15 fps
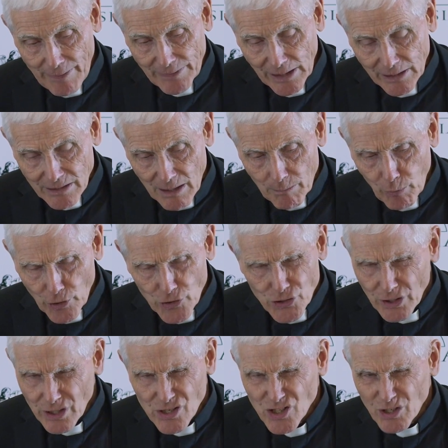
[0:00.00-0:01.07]
that
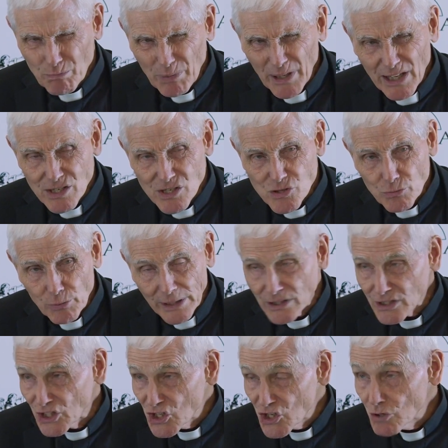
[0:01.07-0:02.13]
abortion is the biggest
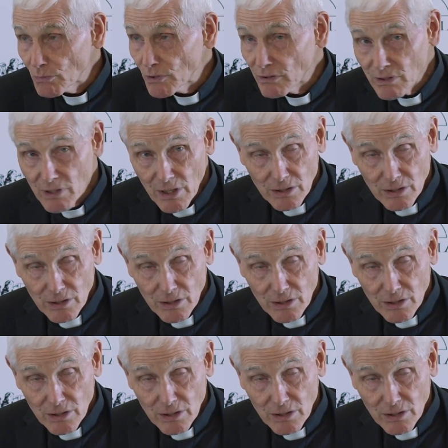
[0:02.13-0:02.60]
threat to human,